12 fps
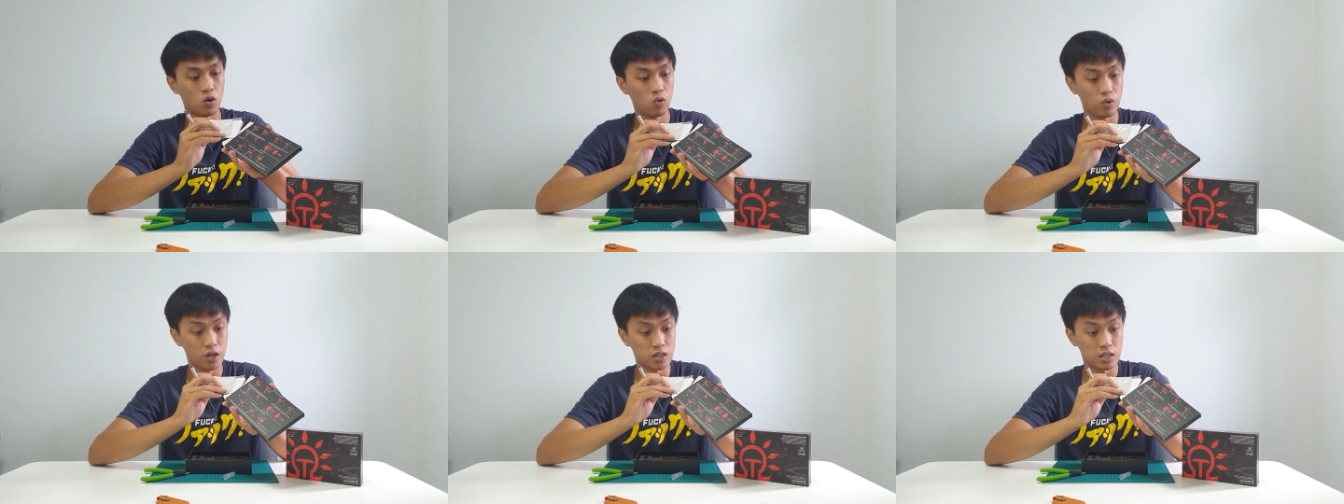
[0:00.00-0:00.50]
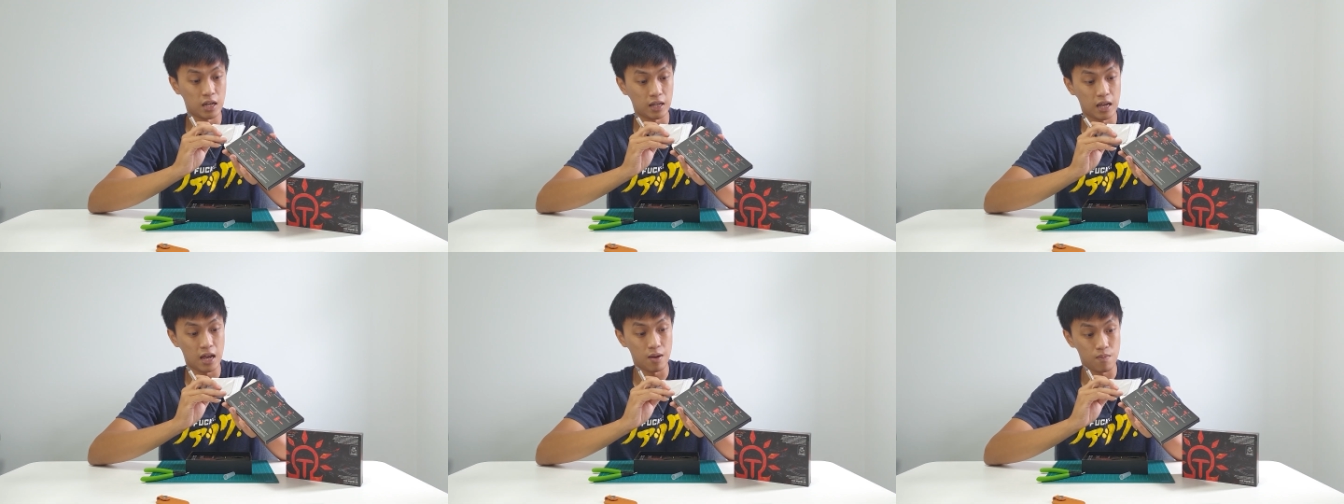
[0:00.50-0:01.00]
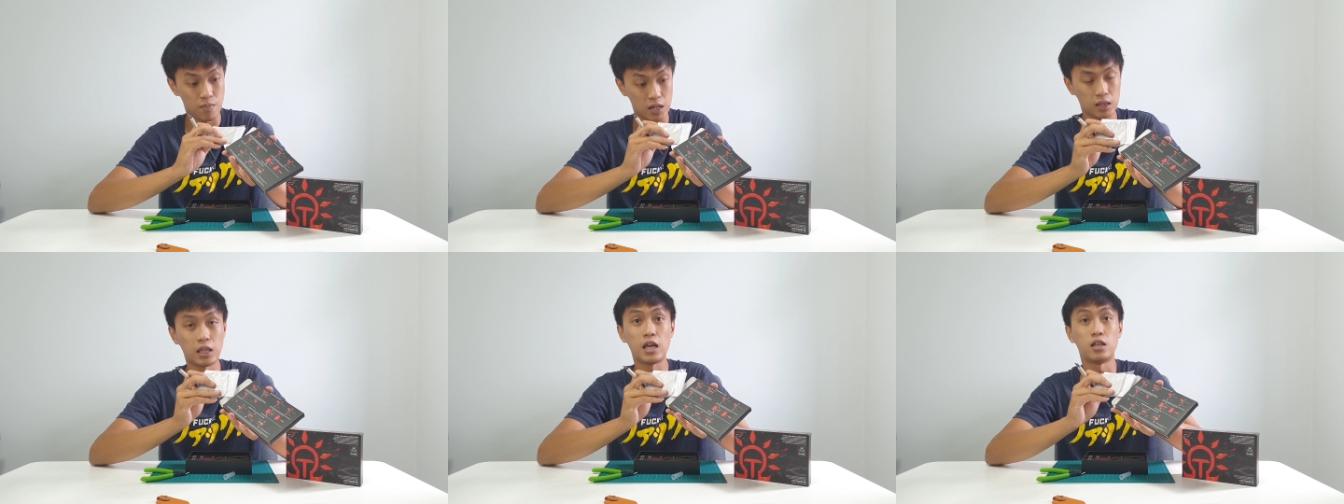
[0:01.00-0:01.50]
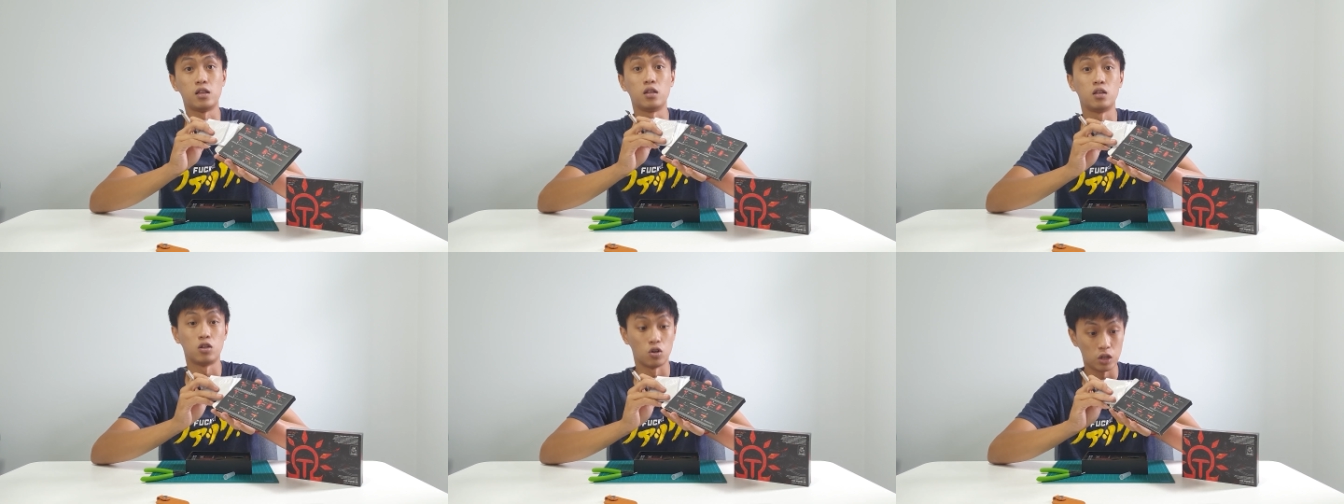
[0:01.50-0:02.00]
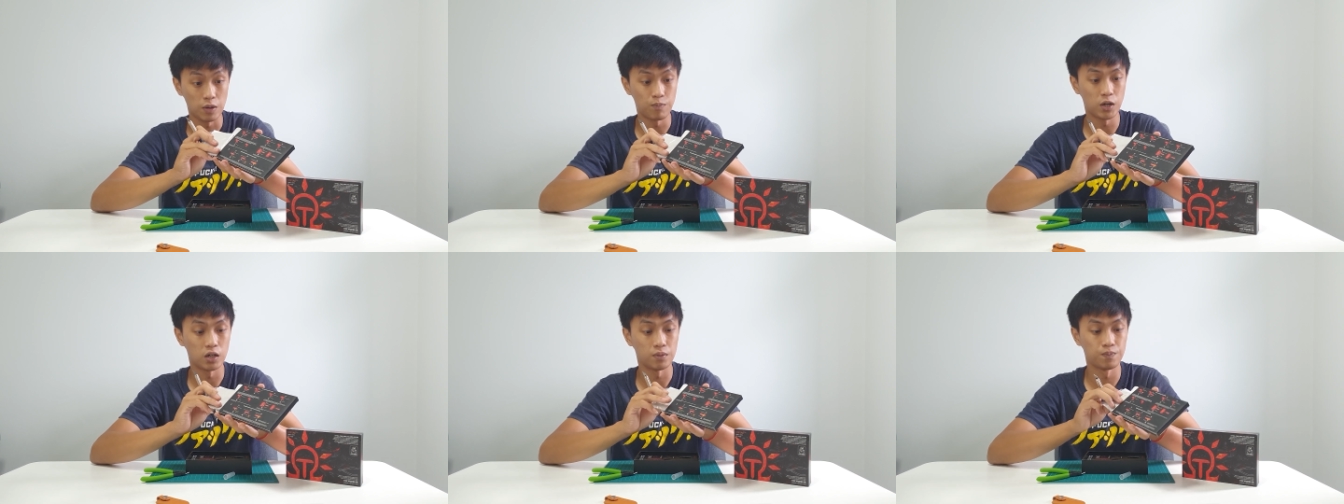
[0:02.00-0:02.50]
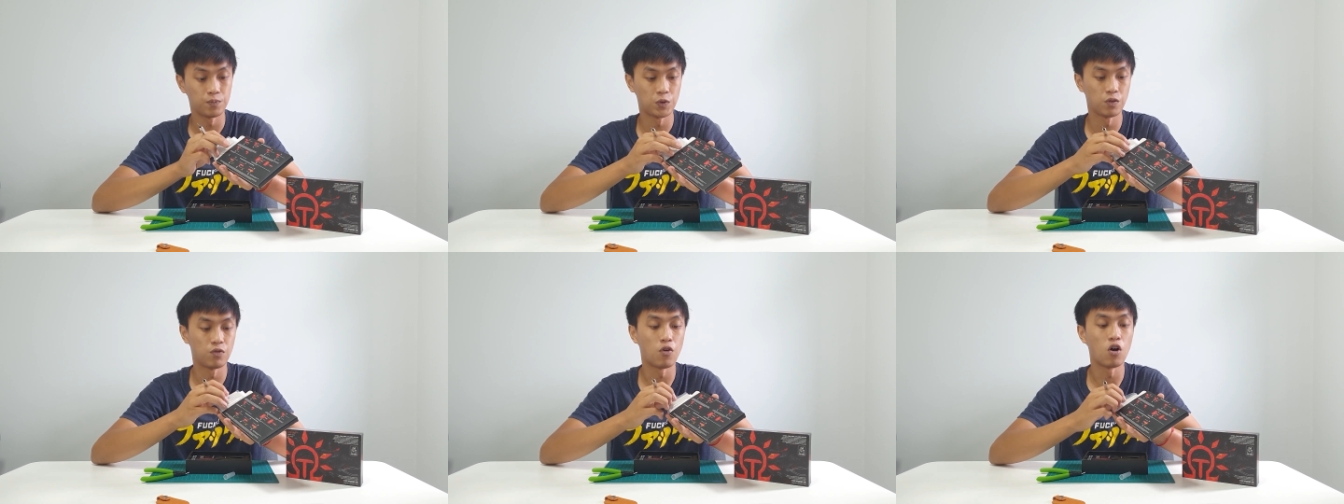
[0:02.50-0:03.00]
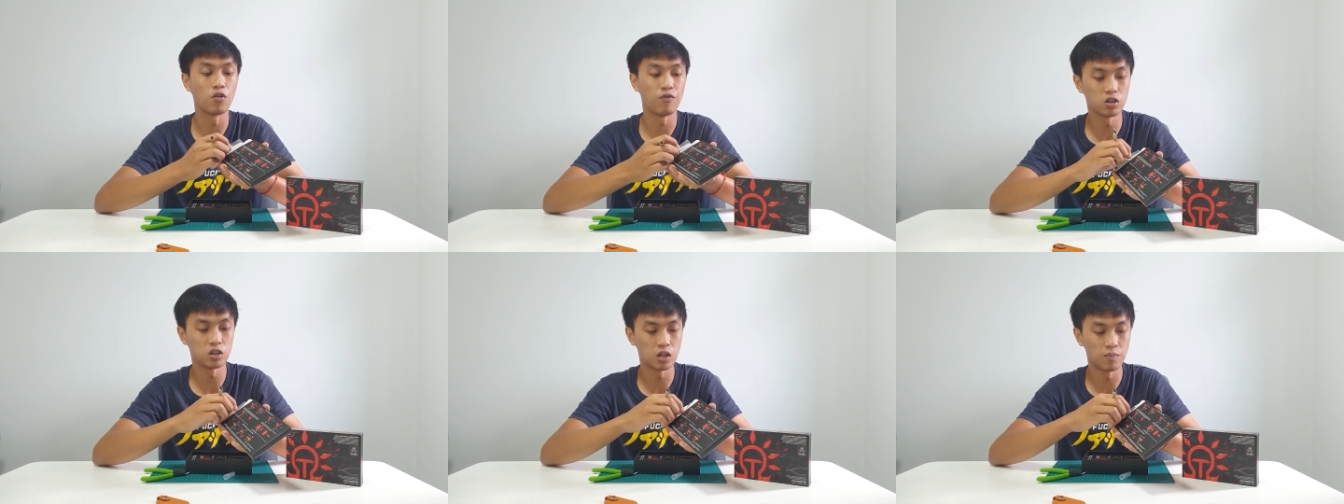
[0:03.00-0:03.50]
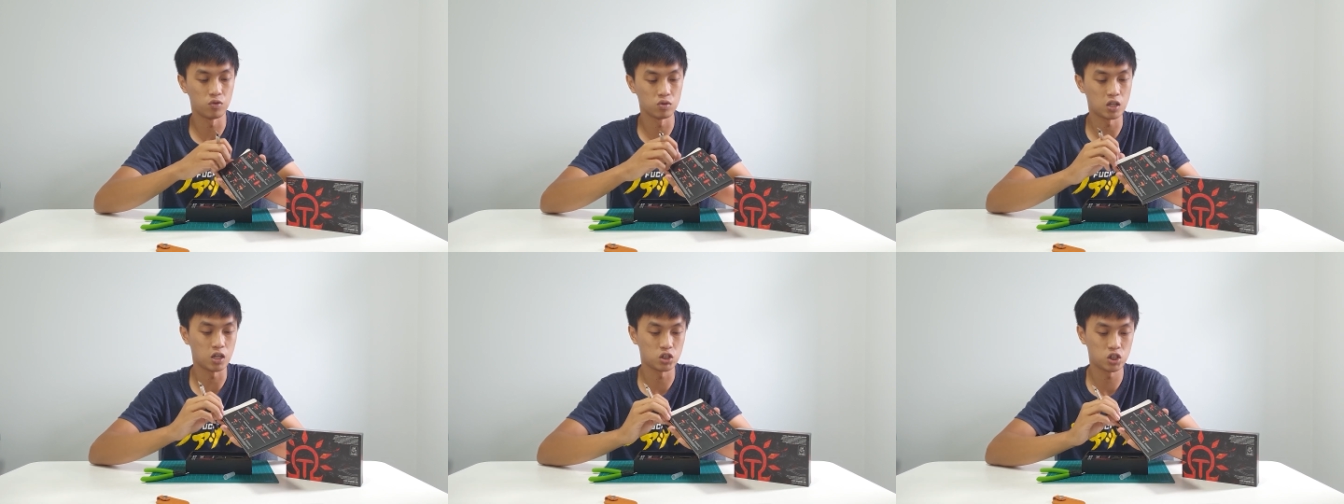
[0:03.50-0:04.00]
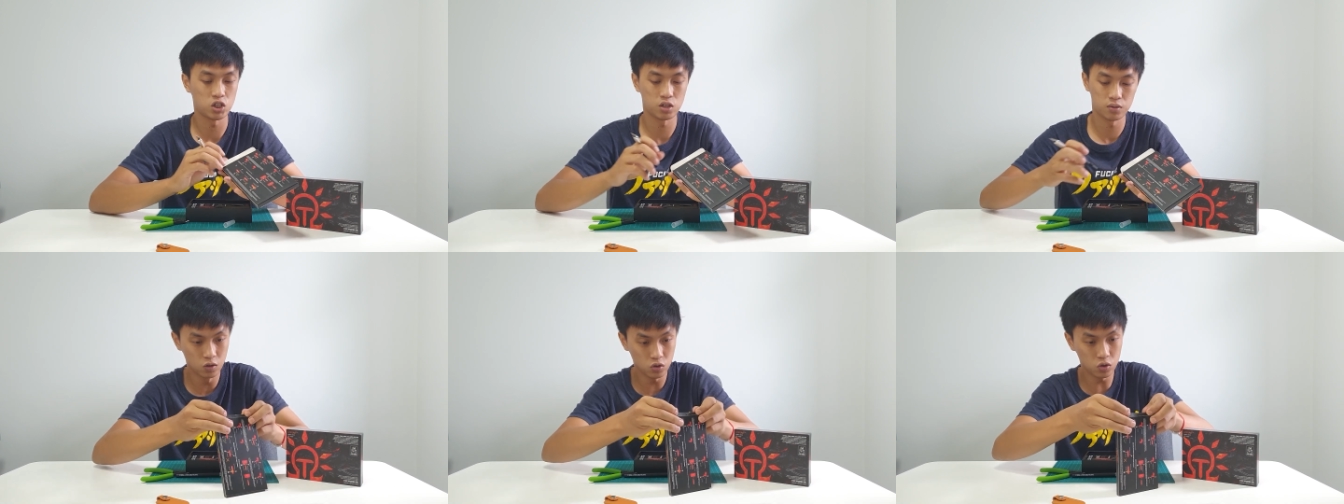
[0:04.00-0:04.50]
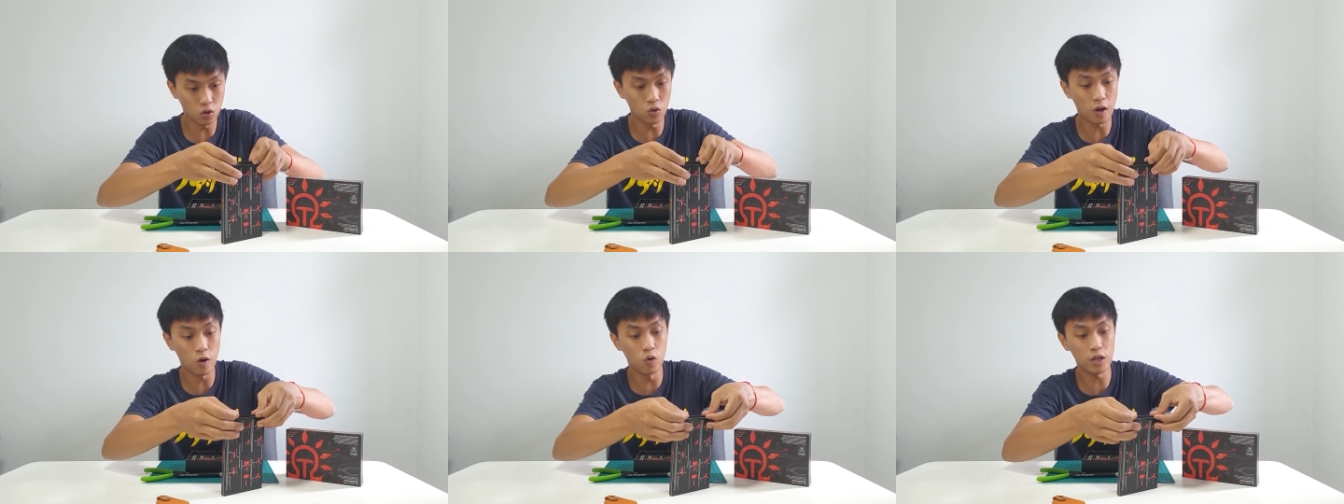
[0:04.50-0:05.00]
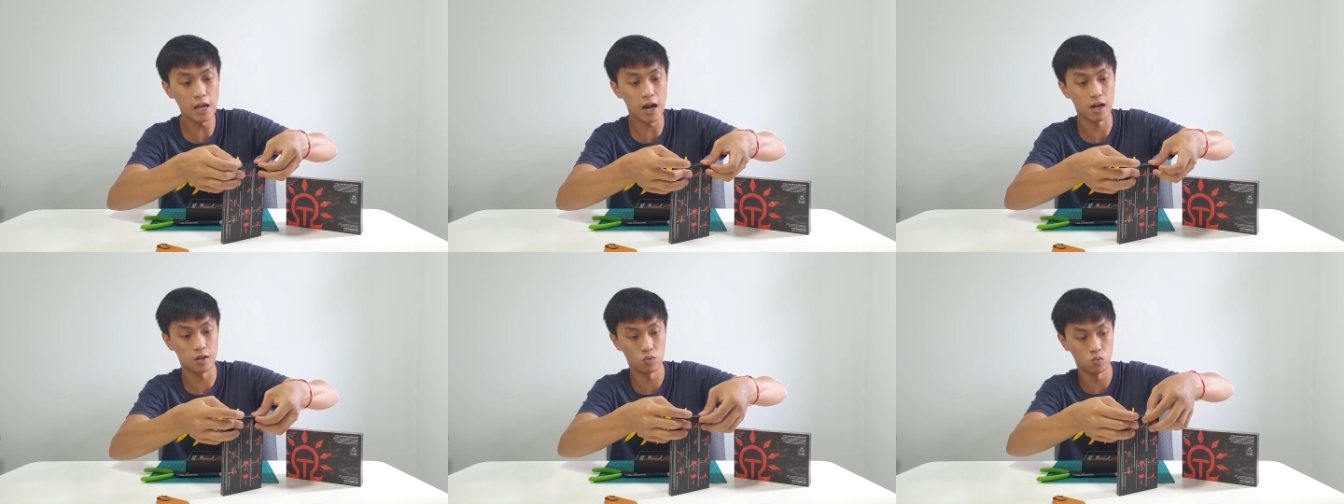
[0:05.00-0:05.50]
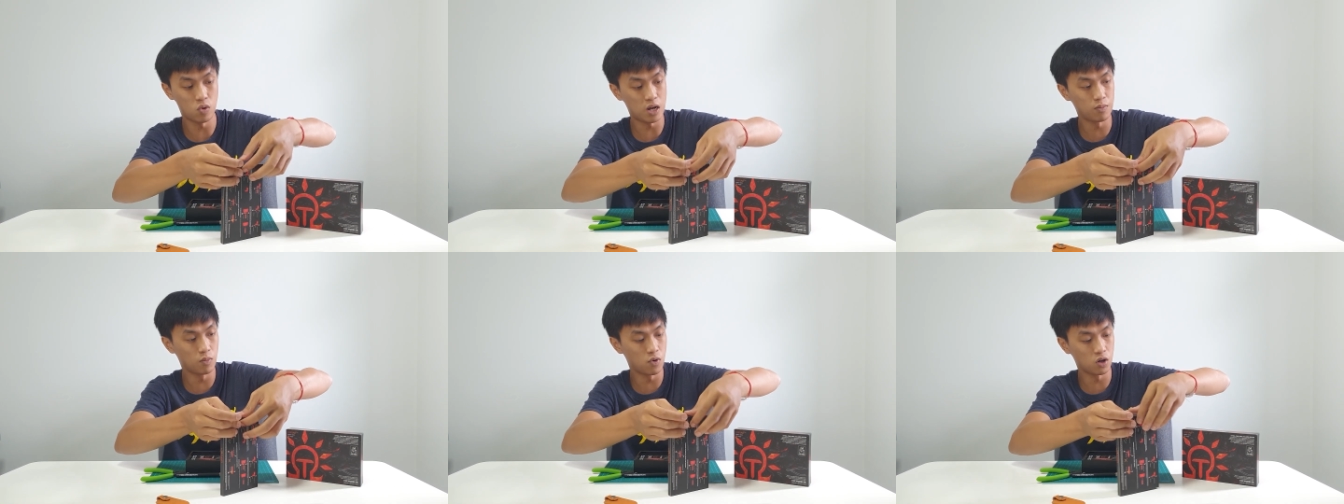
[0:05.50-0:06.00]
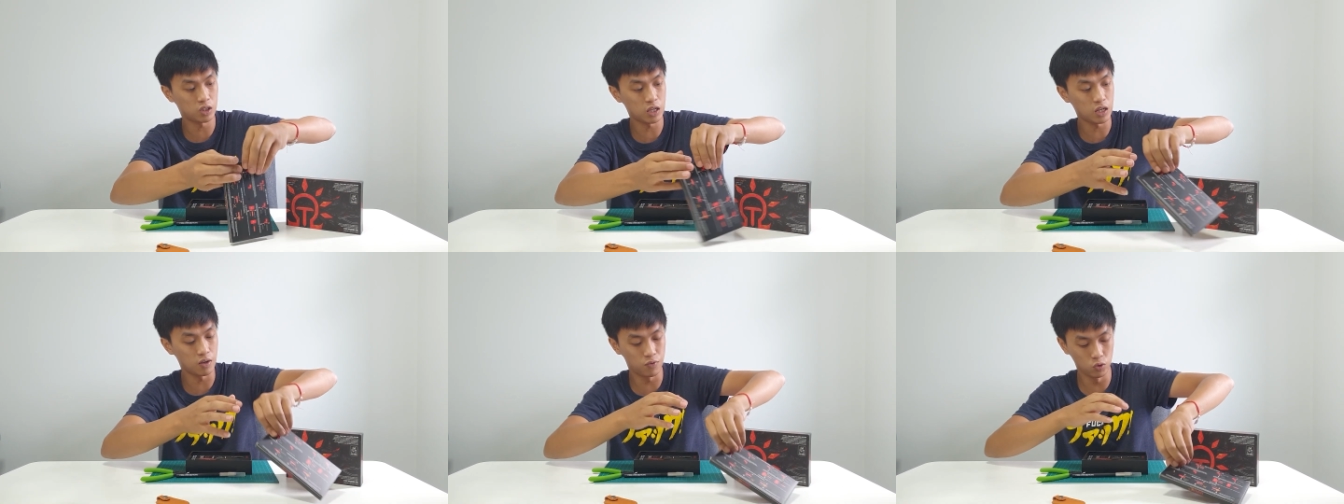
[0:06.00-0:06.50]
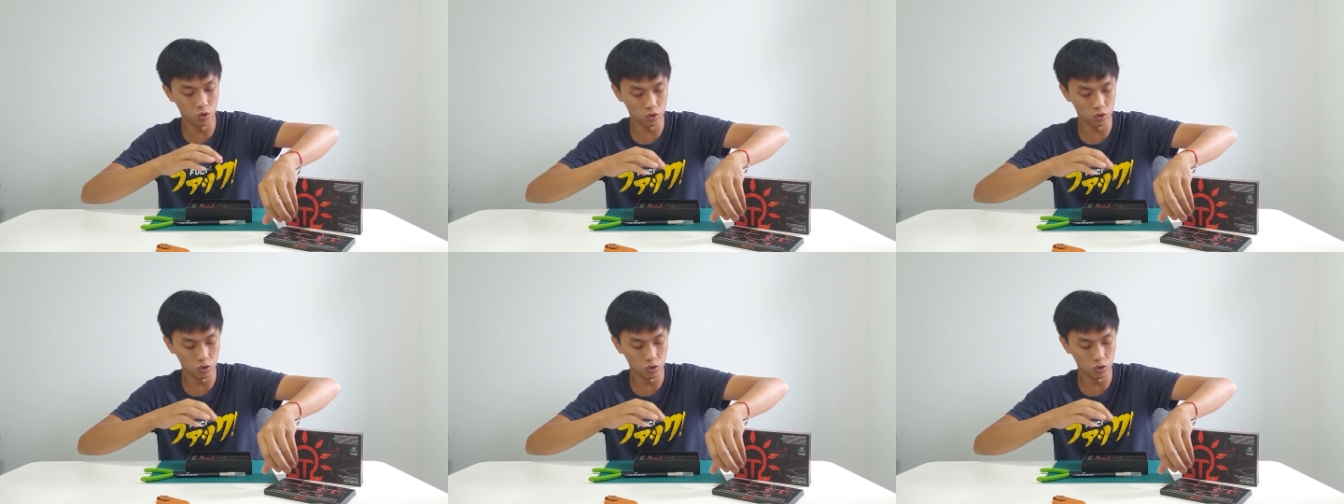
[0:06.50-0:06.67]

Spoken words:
always take care and maintain your nipple for long-term usage. So, oh yeah, one more thing. If you